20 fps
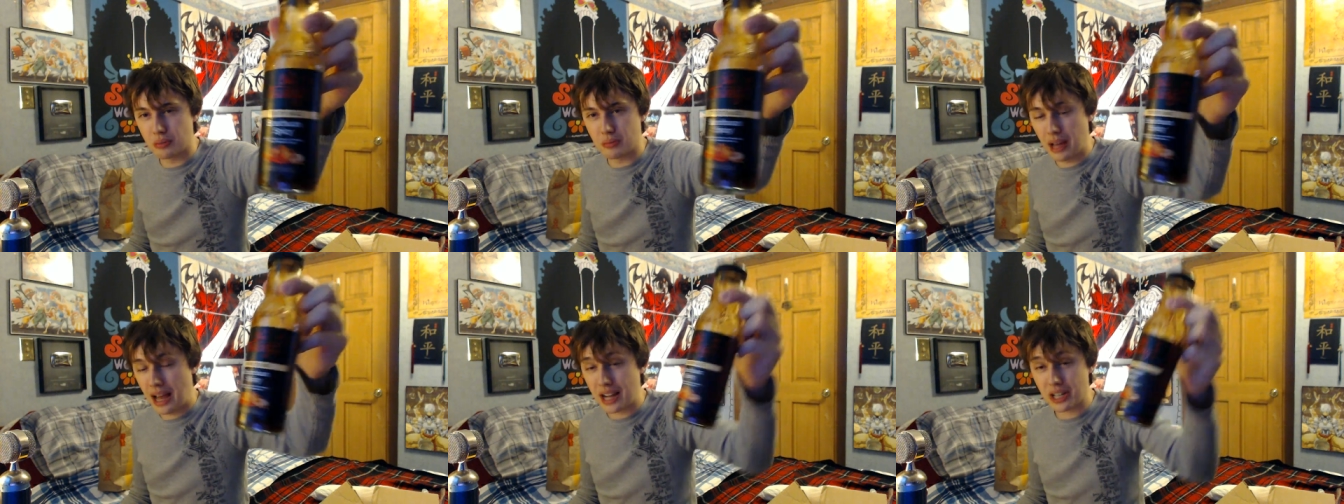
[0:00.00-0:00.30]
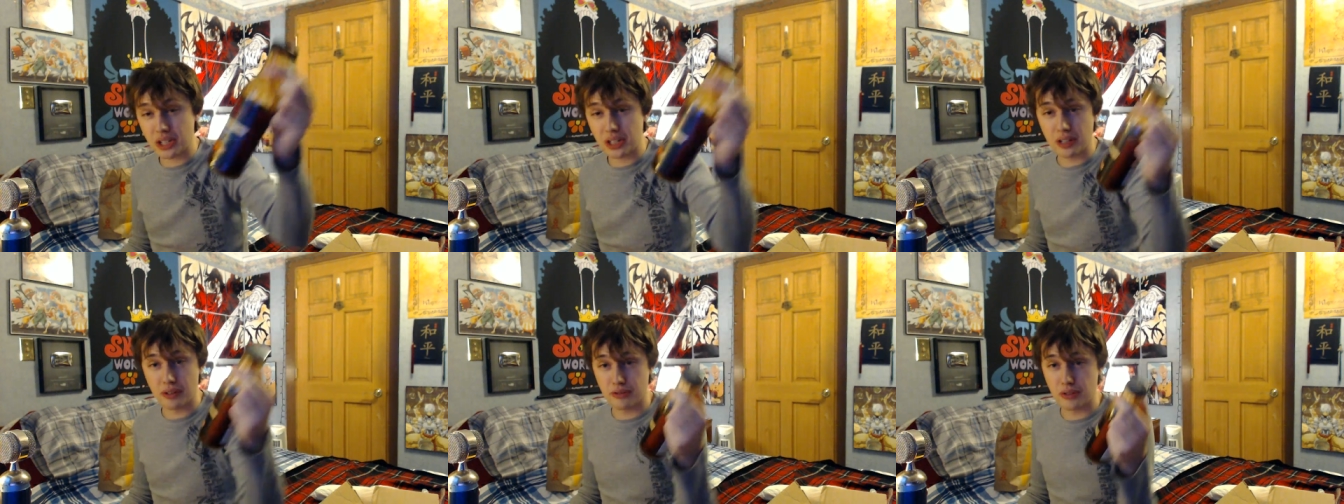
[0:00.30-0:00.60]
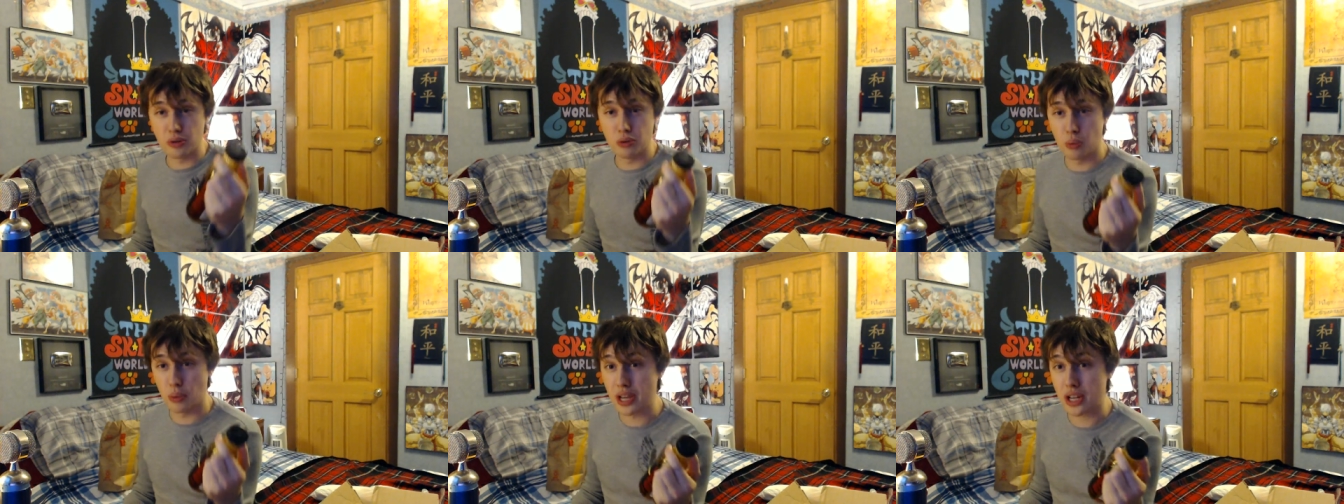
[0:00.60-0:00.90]
actually a
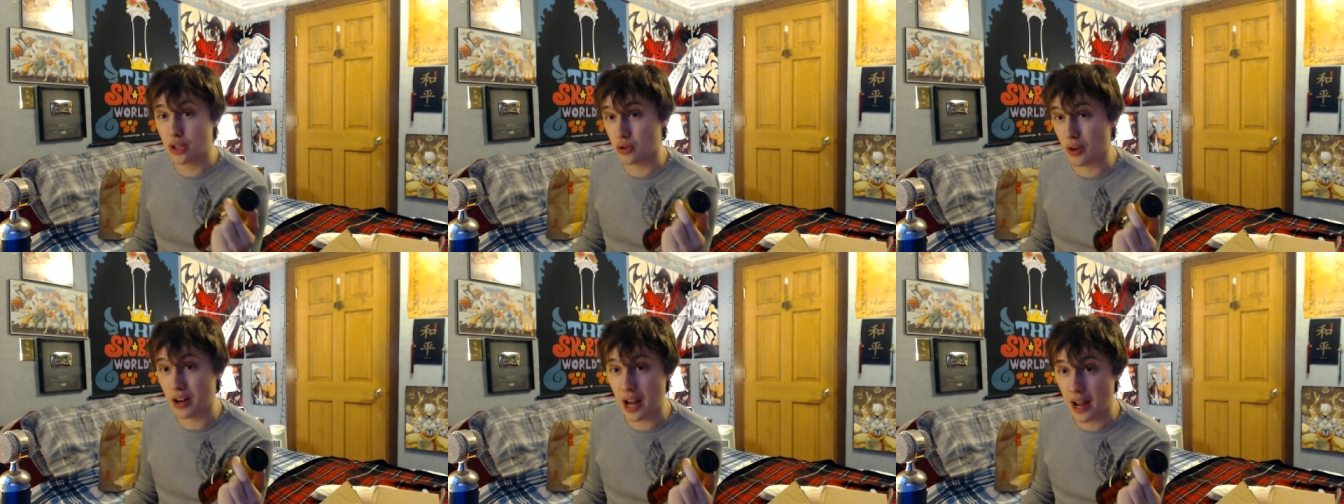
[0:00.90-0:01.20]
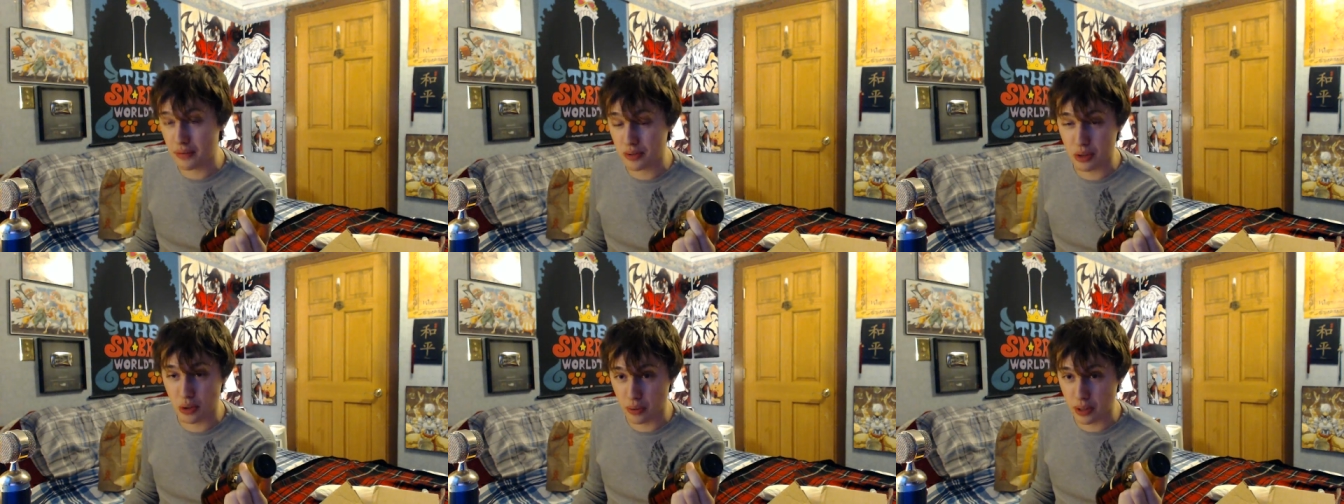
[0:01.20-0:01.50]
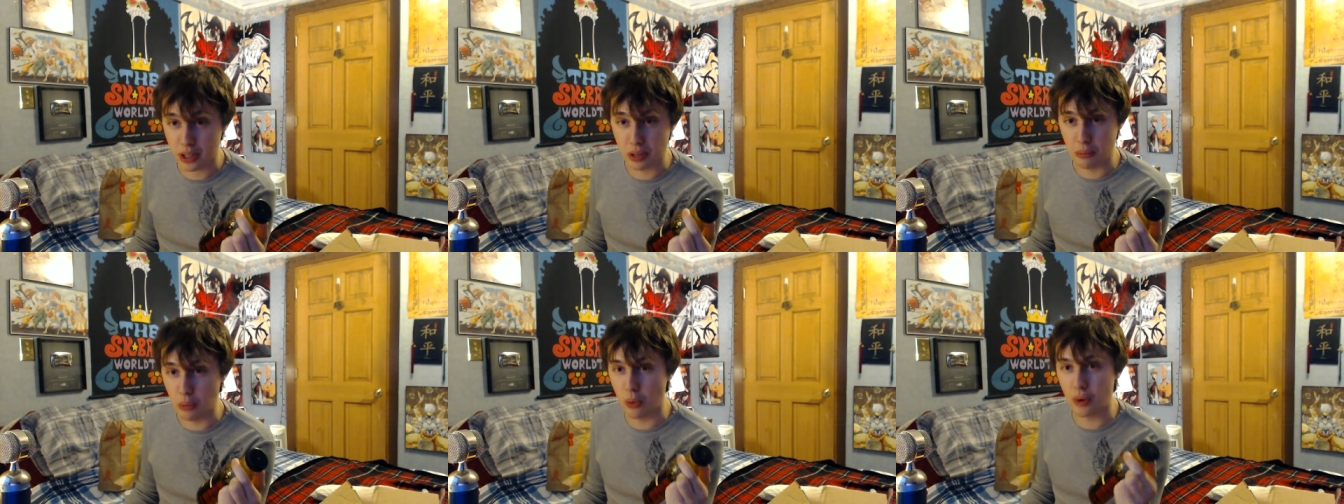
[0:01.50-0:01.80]
few weeks right after the Rick
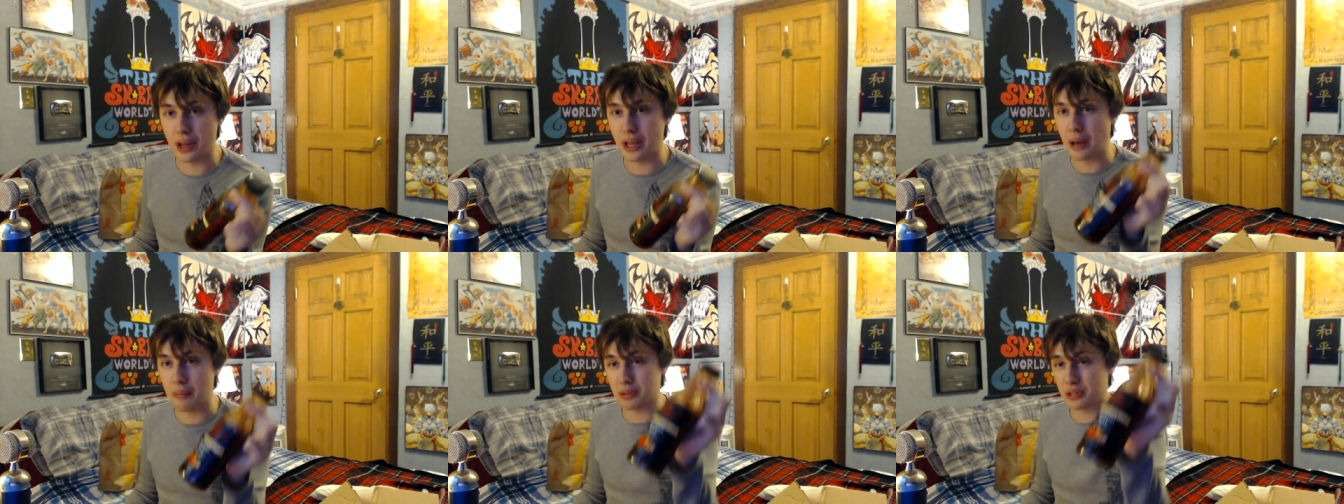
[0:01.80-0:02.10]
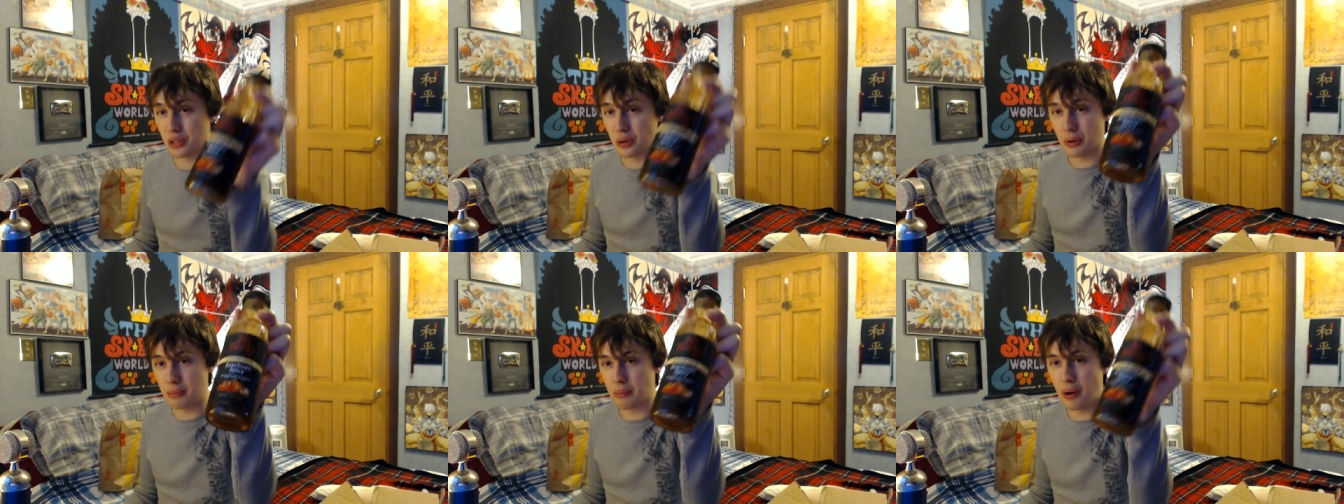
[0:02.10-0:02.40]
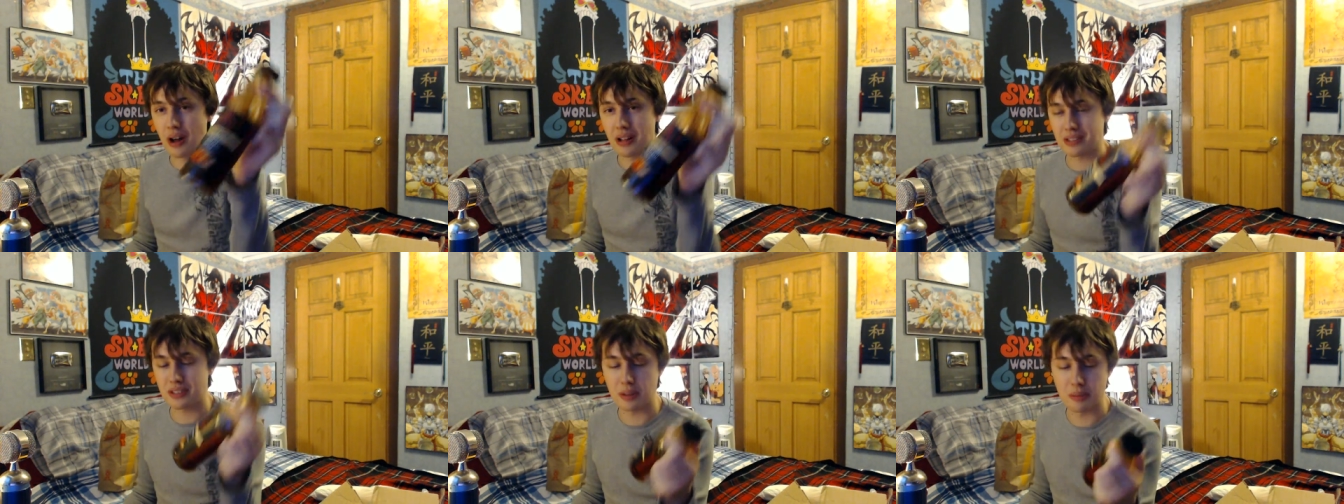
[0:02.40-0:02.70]
and Morty episode and
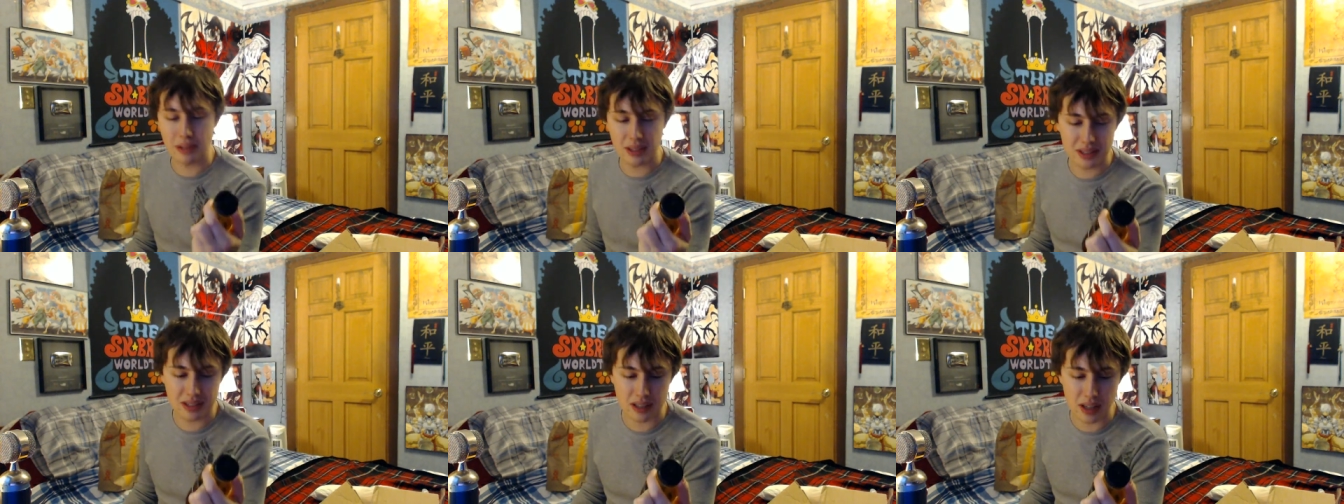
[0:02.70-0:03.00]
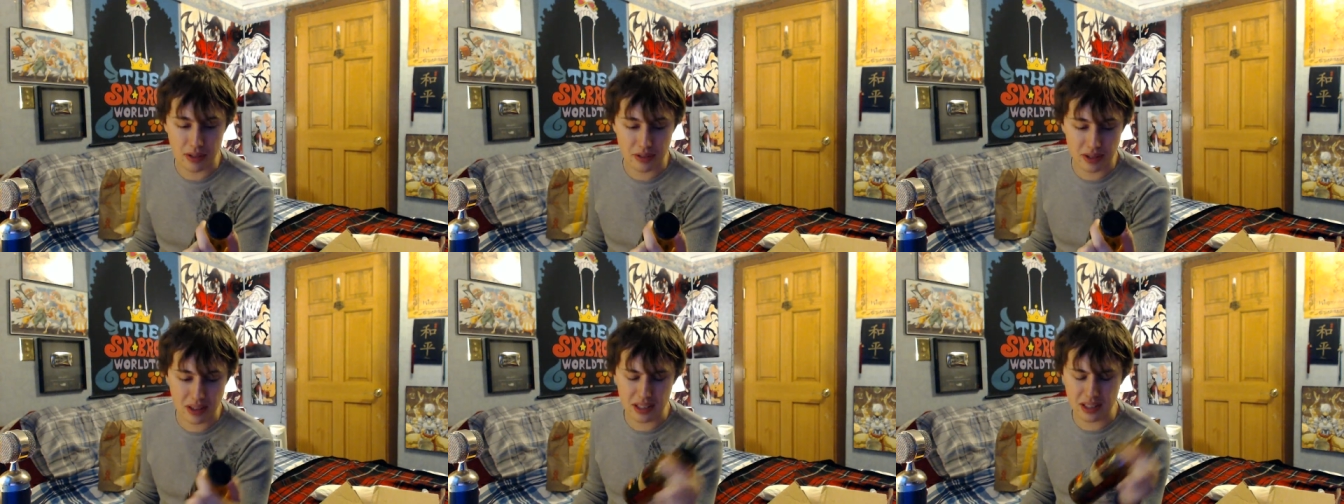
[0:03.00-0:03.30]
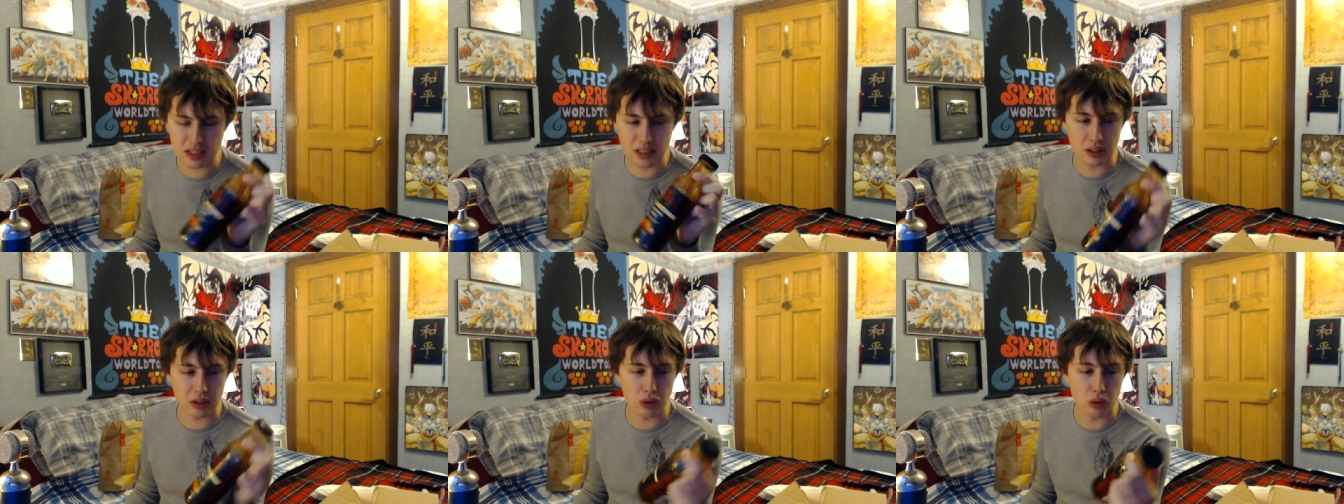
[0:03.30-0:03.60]
bought some of this stuff. So this
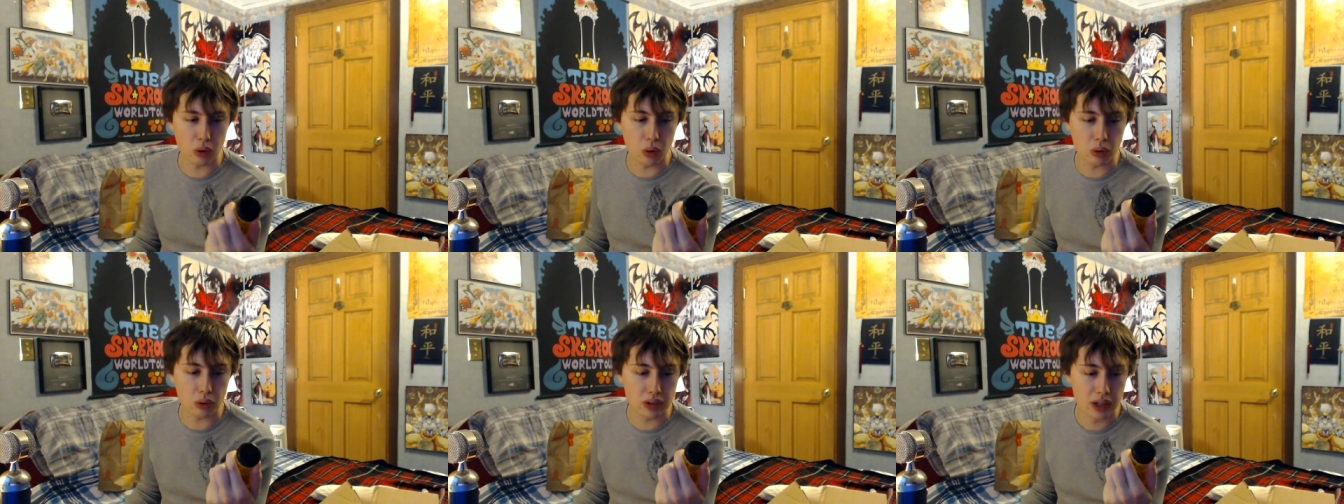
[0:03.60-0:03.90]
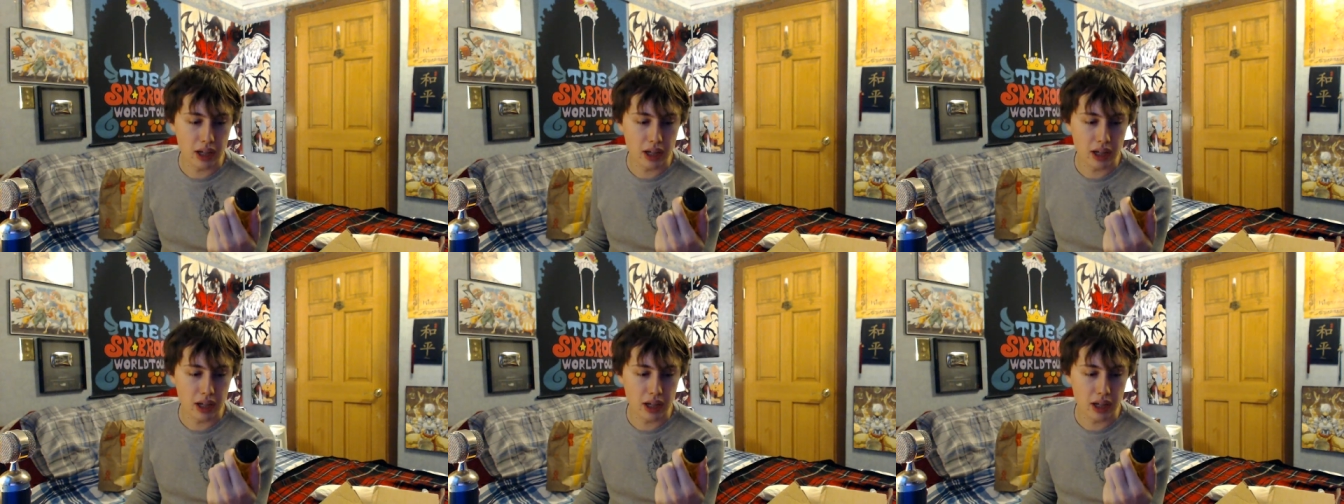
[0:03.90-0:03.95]
is a little old,